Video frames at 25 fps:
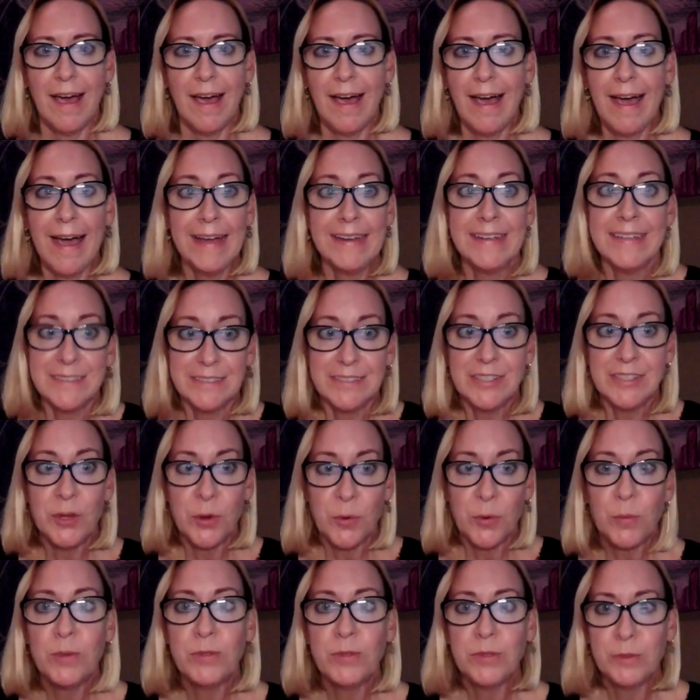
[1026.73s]
I didn't know
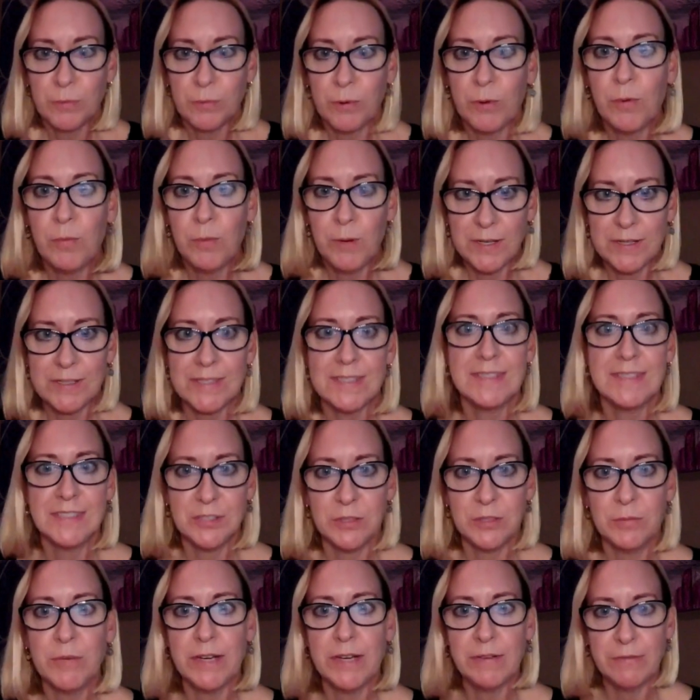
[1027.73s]
what the role was until
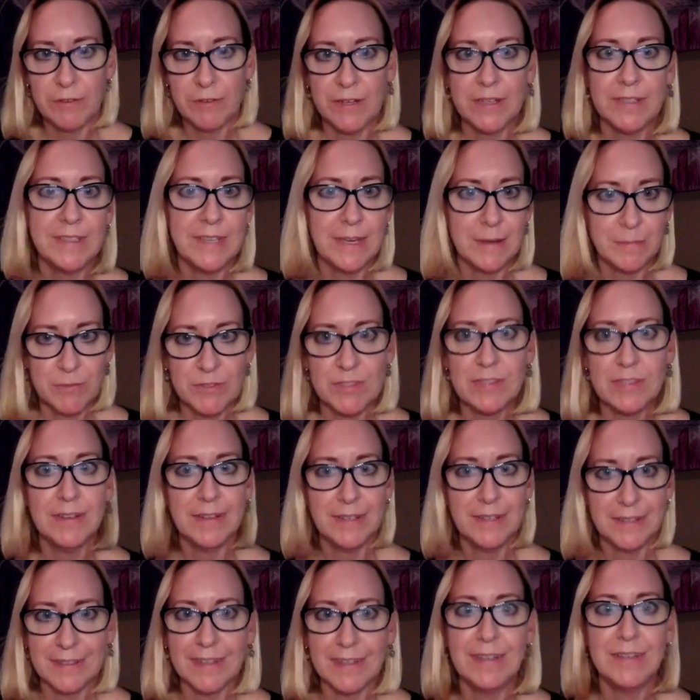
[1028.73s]
my friend kept
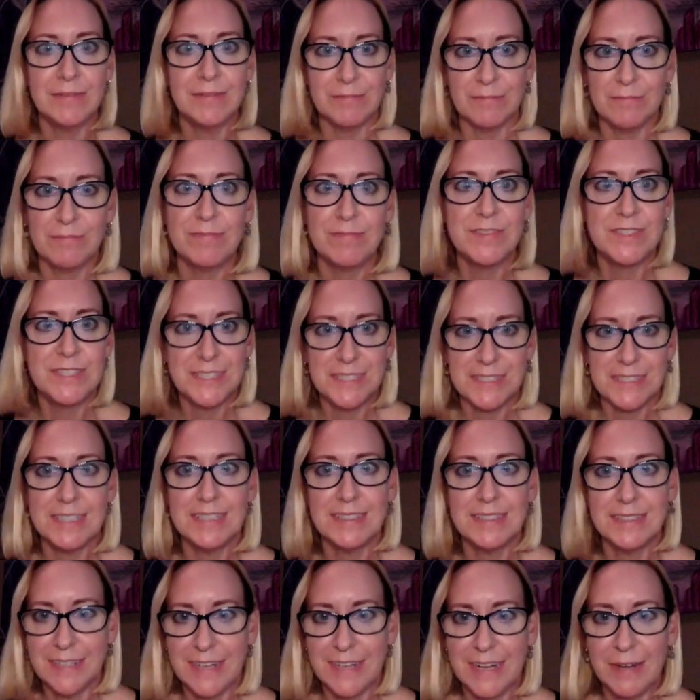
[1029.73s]
like
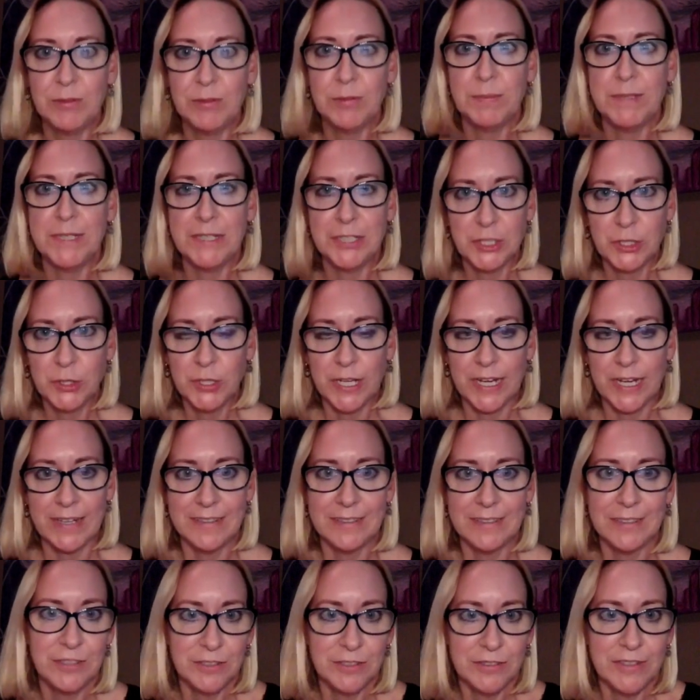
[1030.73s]
insisting that I would be good at
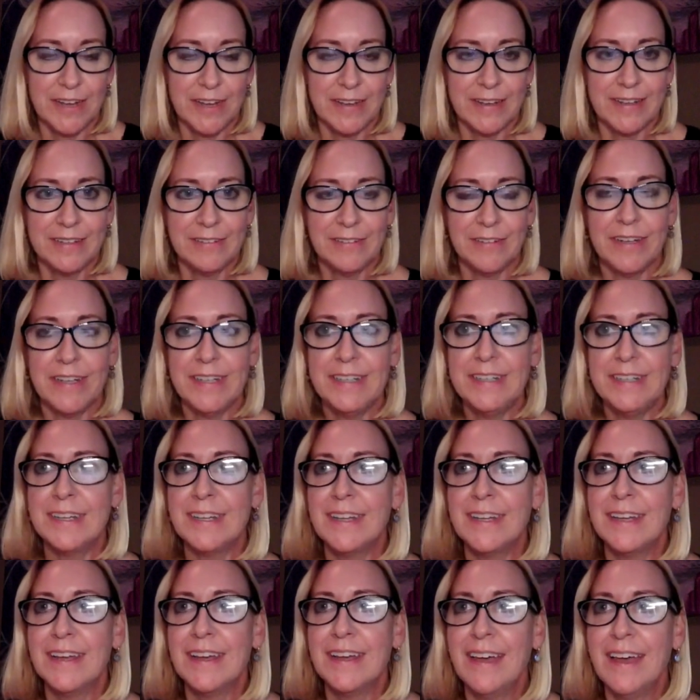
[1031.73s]
it, right?
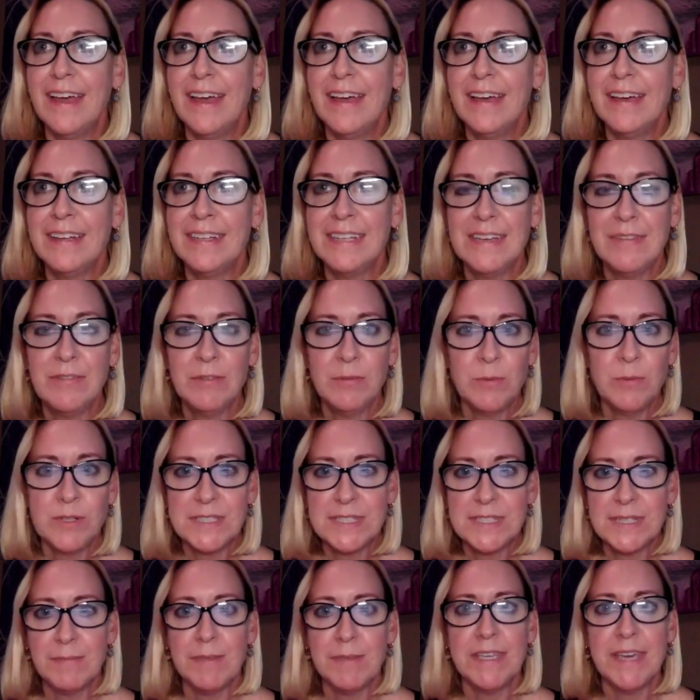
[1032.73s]
And even once
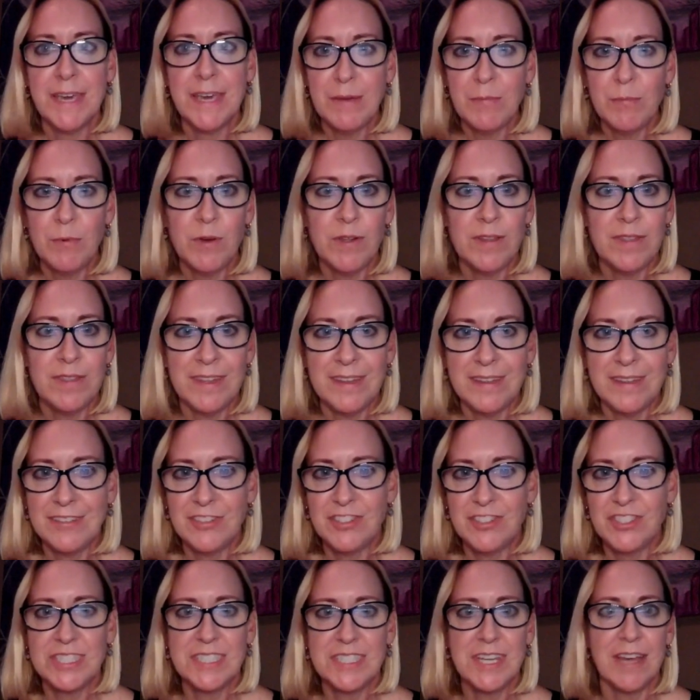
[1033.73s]
I became one, then
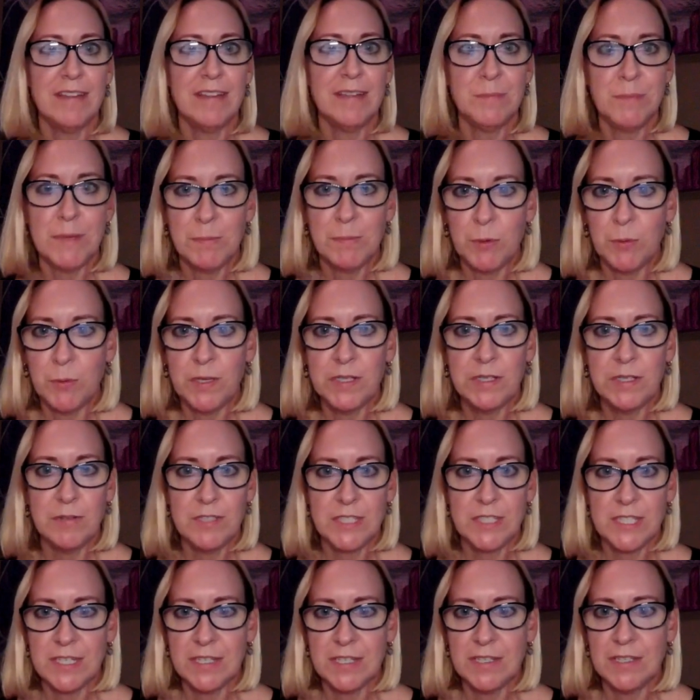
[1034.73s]
just telling people what you
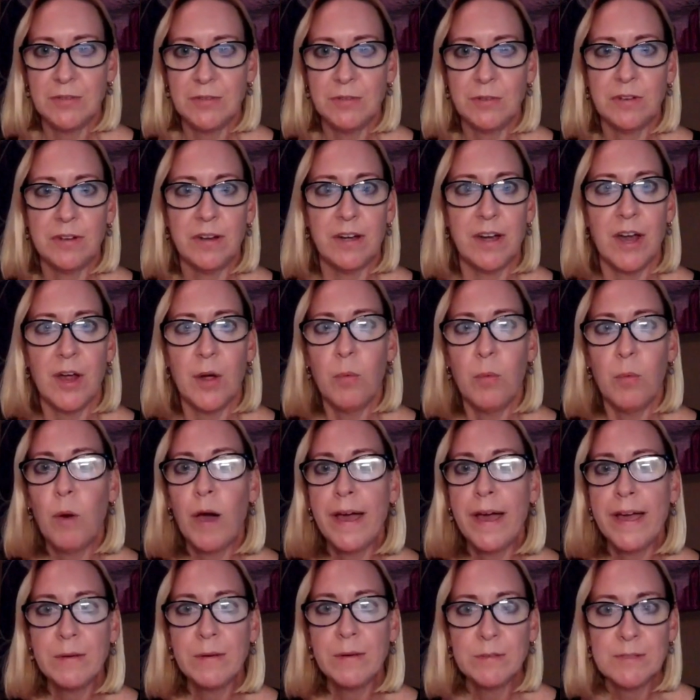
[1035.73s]
did or
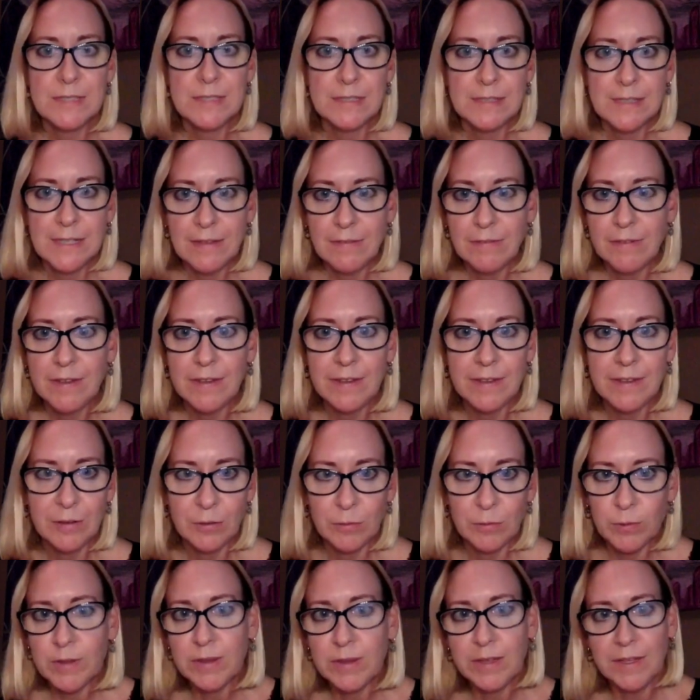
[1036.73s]
why I was leaving a
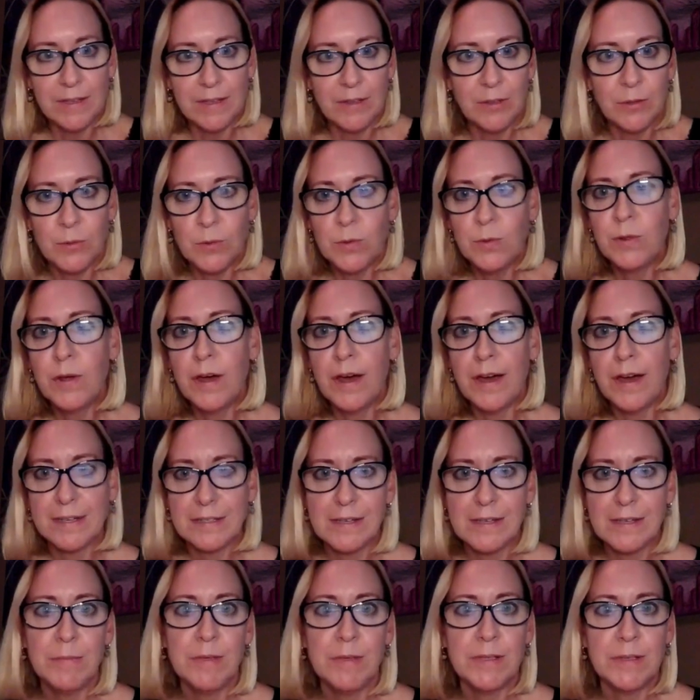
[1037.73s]
really cool
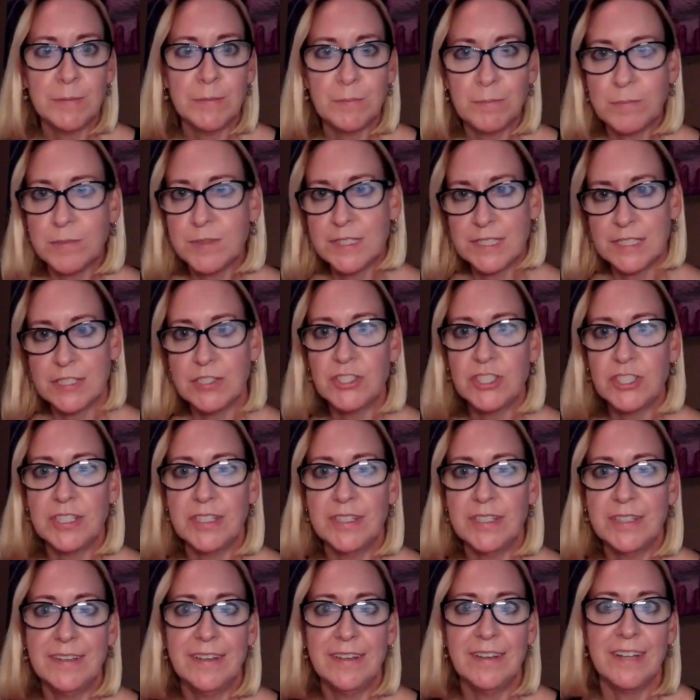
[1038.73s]
academic
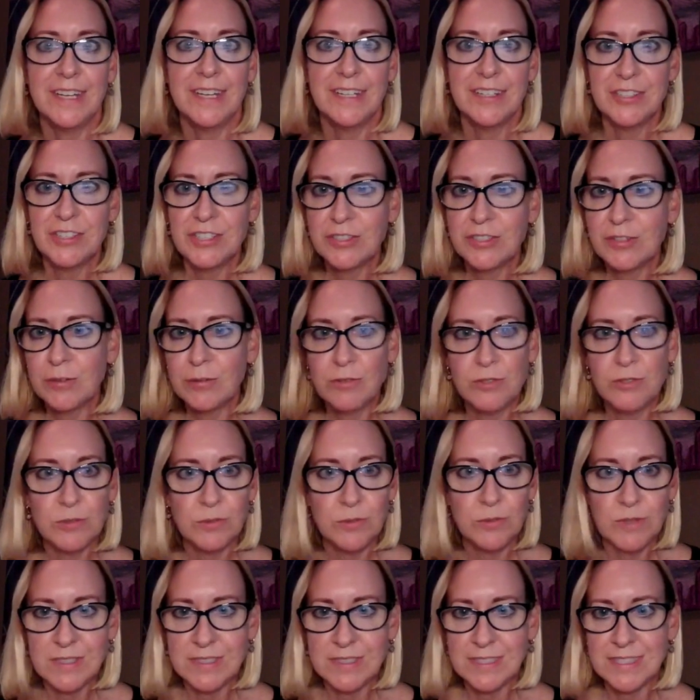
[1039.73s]
position to go do
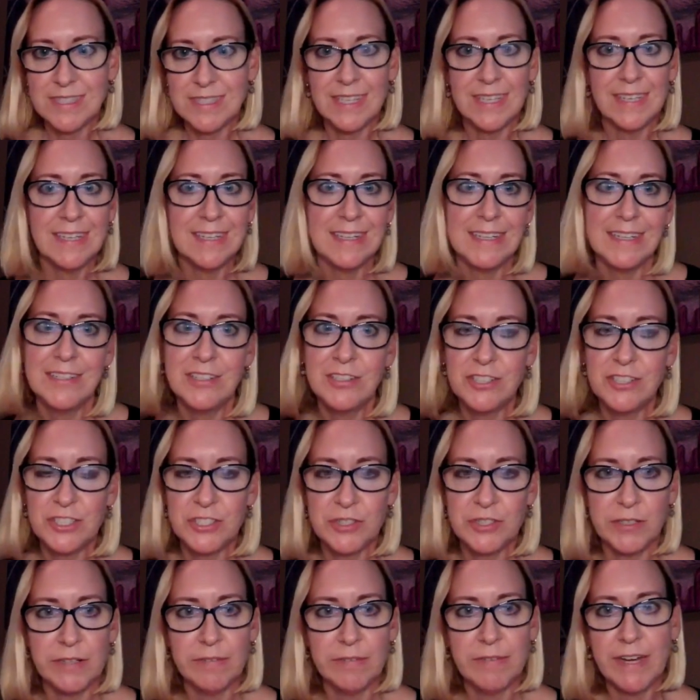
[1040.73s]
this thing in
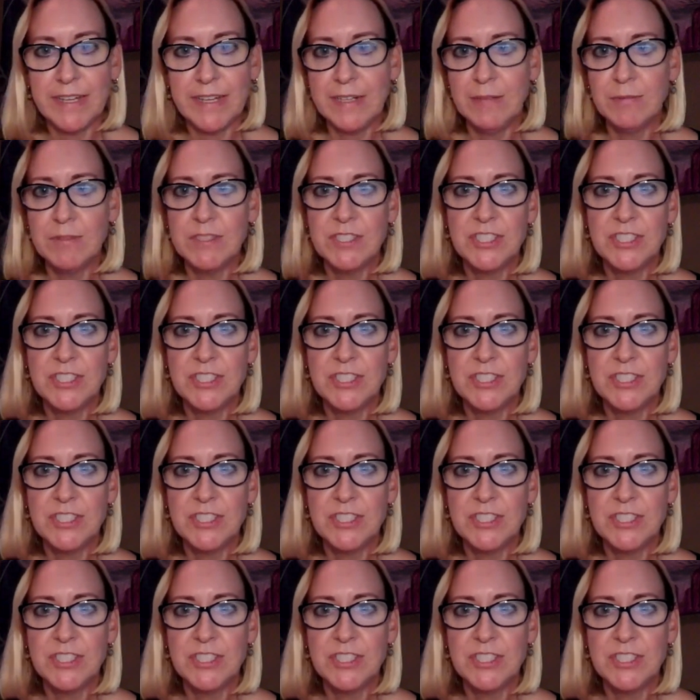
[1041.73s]
industry, right? It